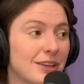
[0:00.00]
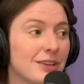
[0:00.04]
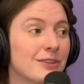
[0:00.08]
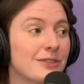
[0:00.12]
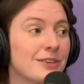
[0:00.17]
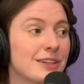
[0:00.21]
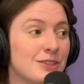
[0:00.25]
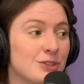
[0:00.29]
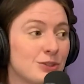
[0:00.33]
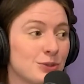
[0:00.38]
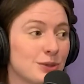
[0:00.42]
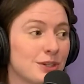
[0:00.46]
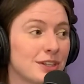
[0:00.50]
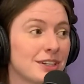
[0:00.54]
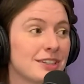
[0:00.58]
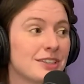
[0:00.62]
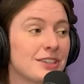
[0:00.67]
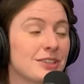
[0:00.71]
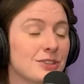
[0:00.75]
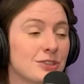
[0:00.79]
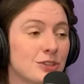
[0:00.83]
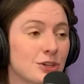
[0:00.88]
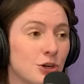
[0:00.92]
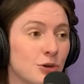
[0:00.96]
resort
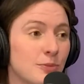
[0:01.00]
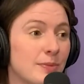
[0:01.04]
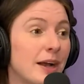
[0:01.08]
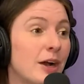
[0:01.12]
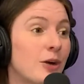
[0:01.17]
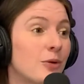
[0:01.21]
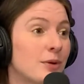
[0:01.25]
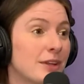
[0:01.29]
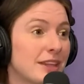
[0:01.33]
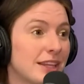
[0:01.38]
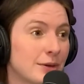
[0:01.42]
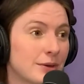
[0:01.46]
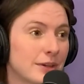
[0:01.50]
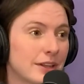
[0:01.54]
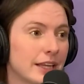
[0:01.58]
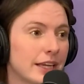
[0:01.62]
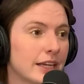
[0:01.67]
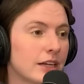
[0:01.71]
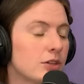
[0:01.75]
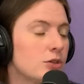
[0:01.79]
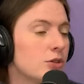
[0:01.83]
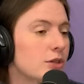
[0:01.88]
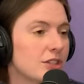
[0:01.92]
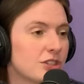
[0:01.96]
to scope out what they were like,
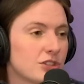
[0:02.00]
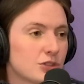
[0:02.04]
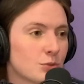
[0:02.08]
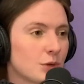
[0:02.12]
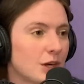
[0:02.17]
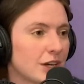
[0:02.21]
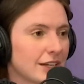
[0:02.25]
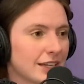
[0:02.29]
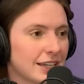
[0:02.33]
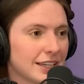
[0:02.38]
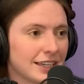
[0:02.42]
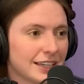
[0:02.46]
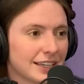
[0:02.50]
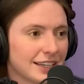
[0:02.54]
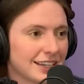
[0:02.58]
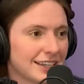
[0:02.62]
because you can just walk in.